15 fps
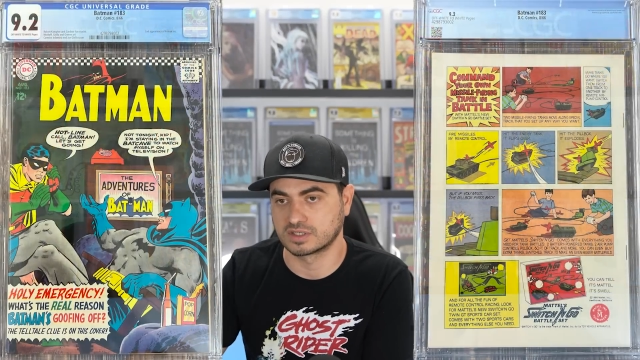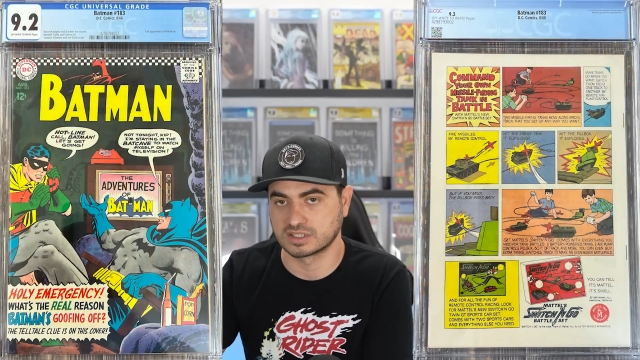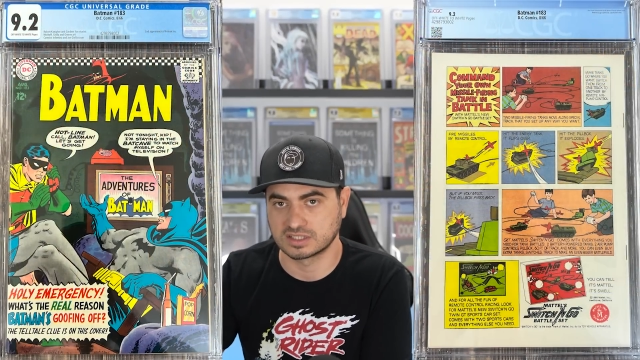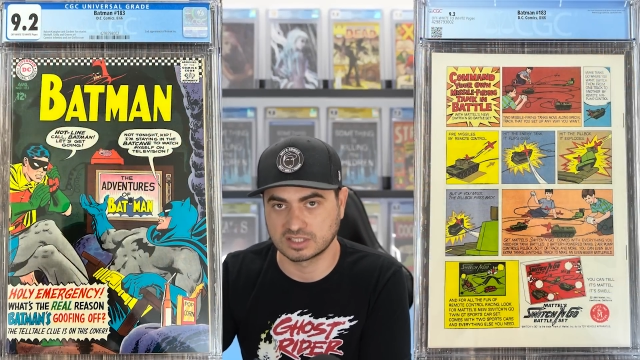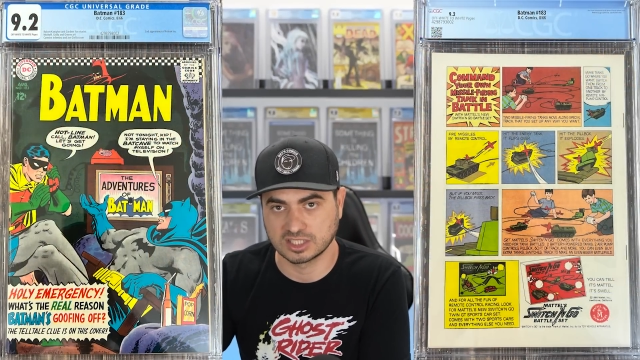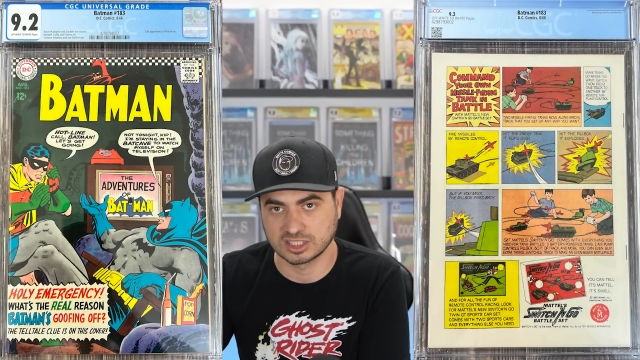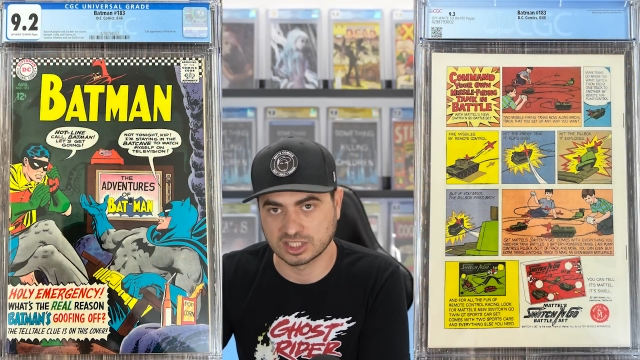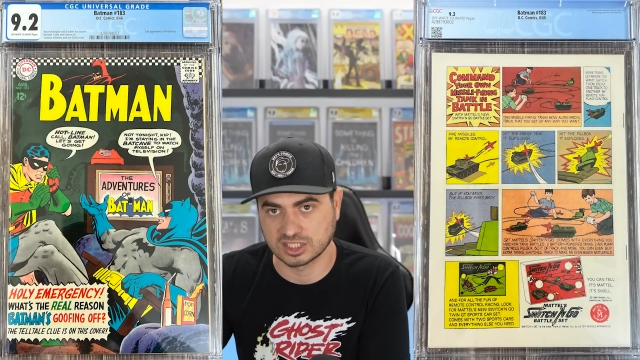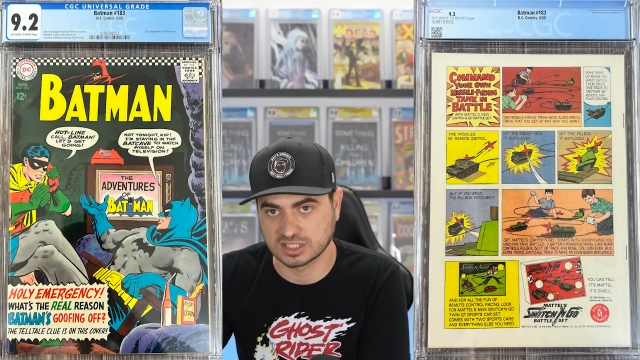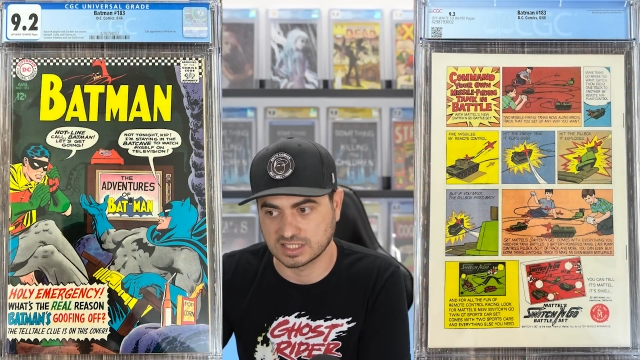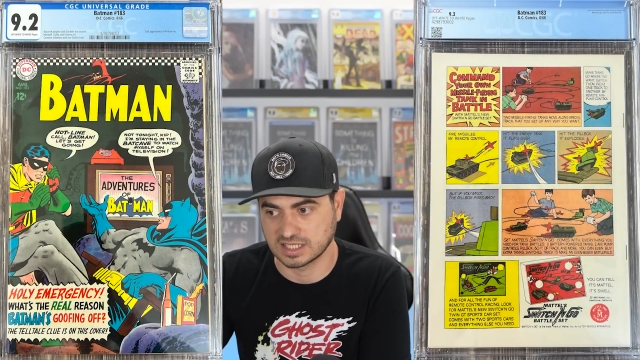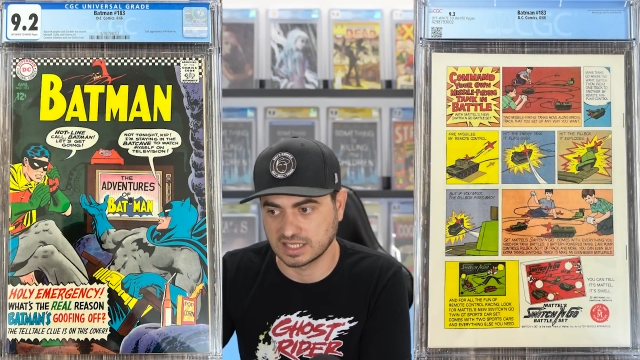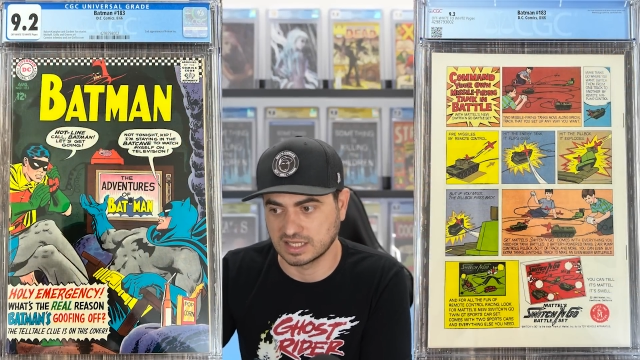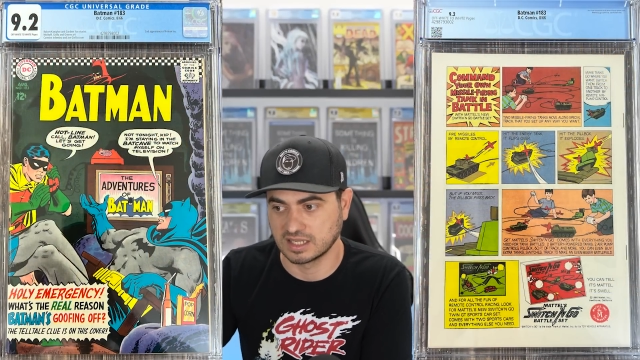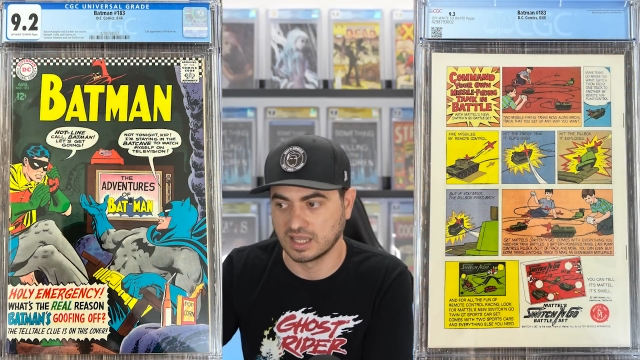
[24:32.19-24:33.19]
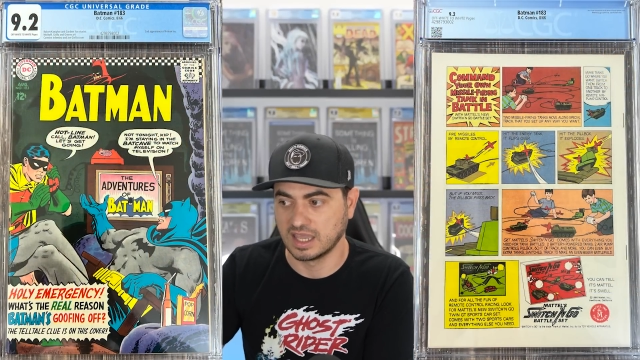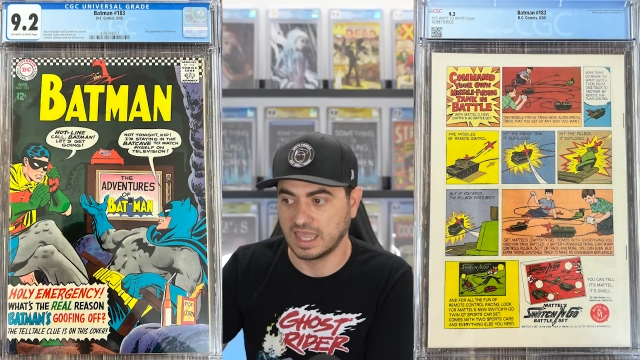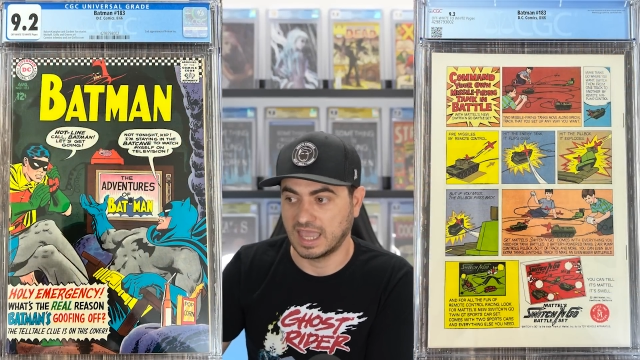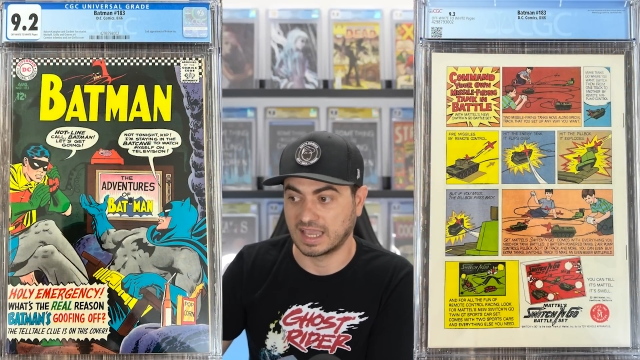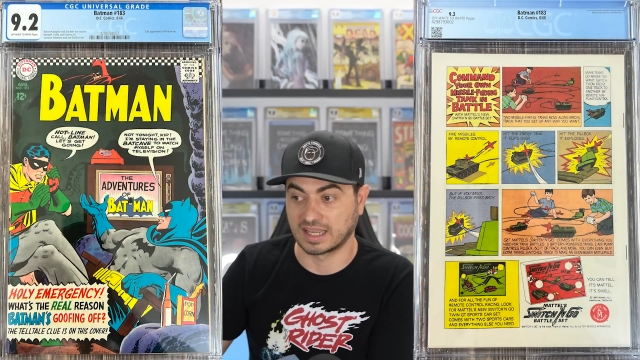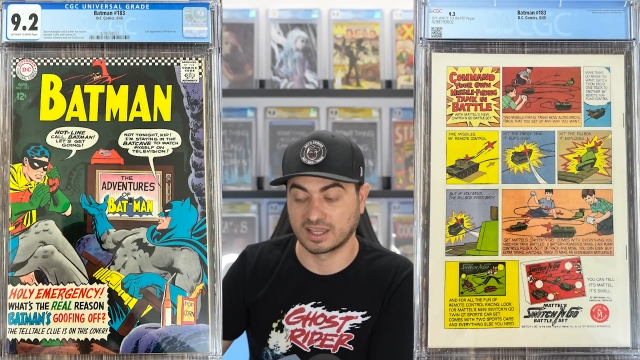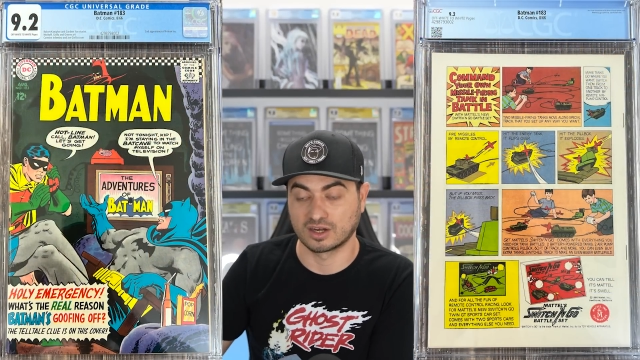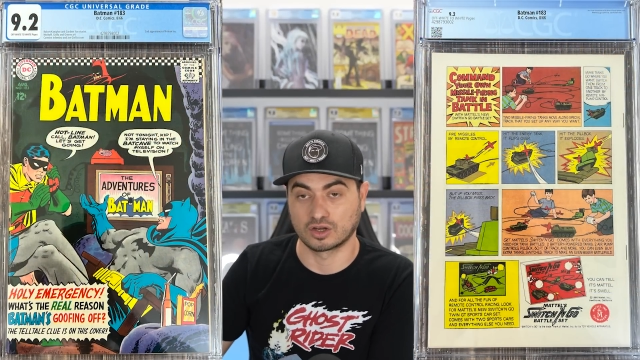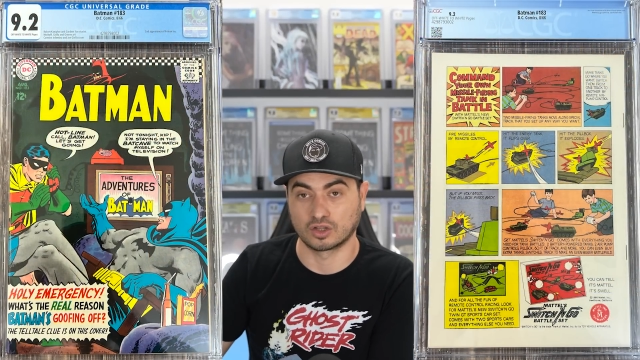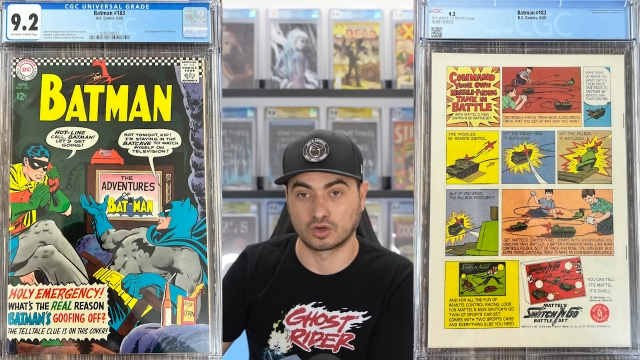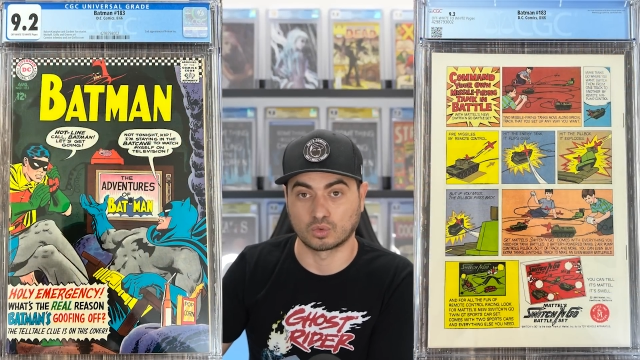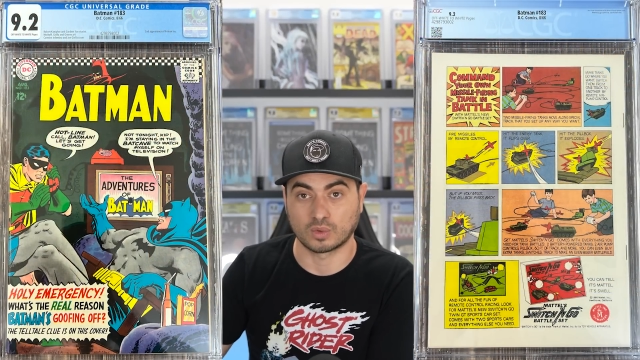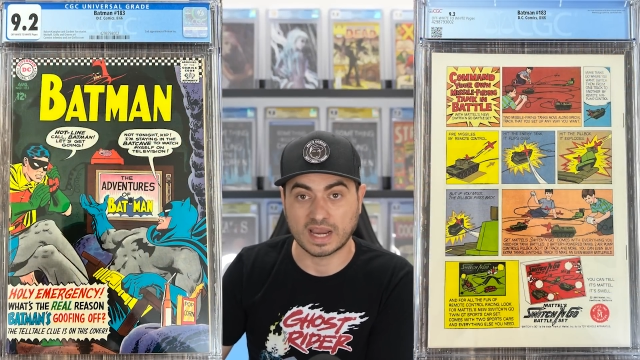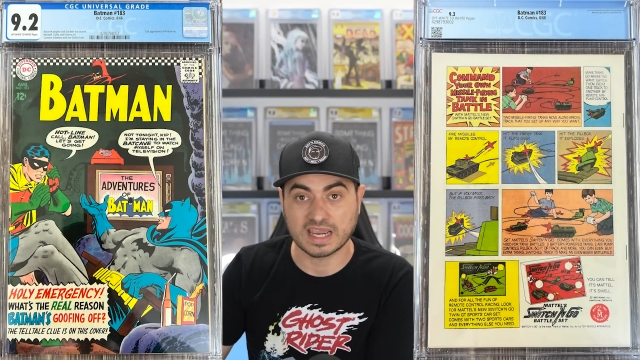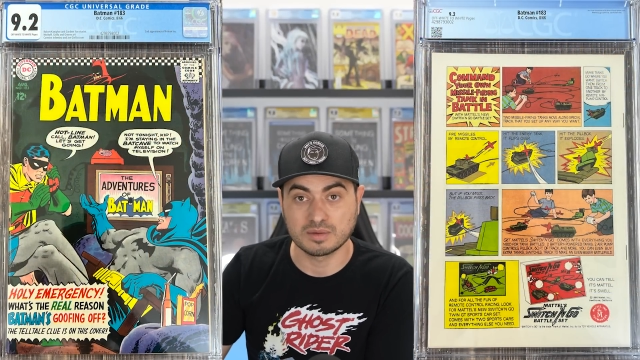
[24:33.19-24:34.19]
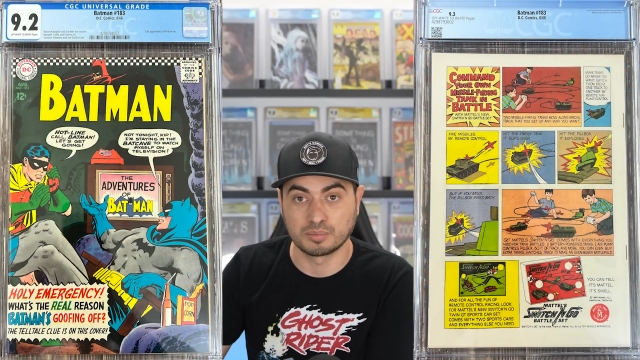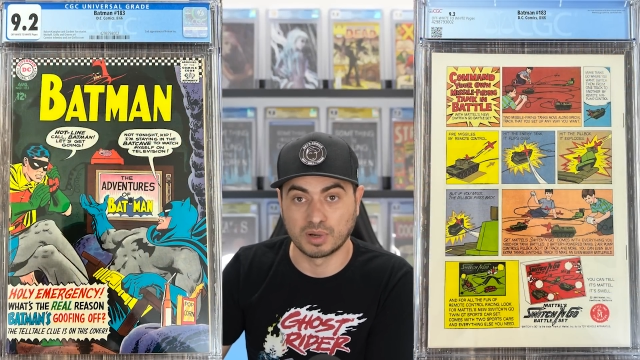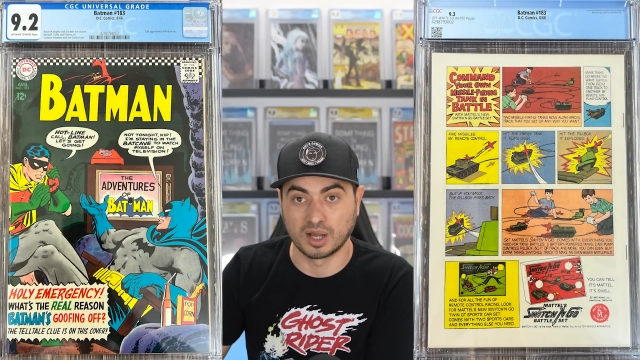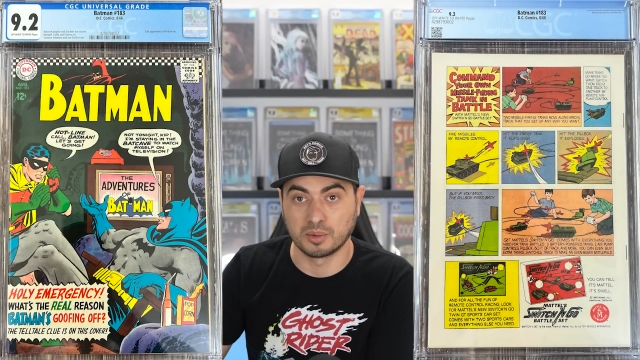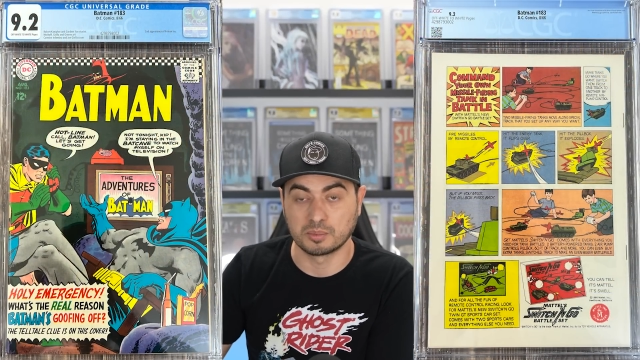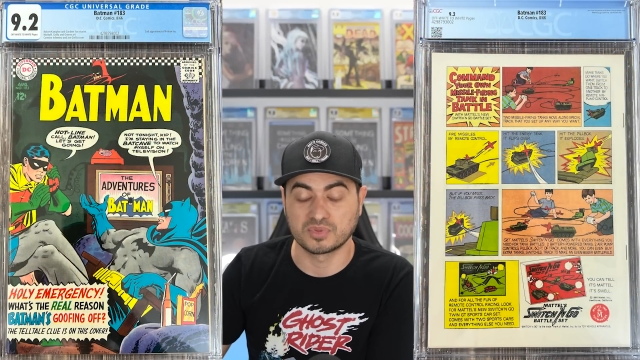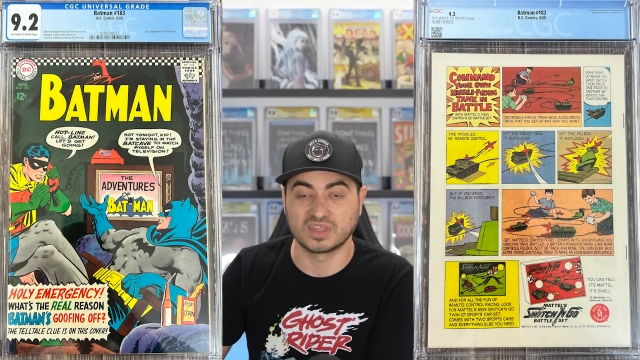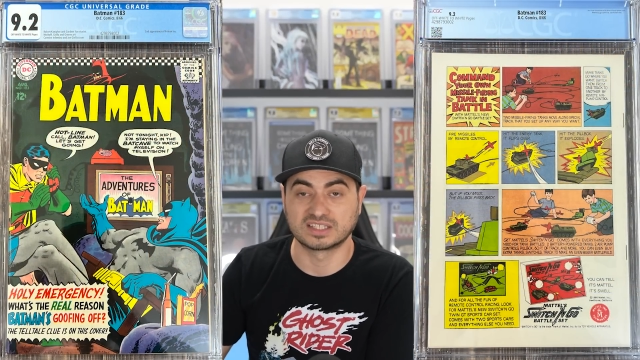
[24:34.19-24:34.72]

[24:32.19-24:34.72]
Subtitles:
to CGC and get a grade bump,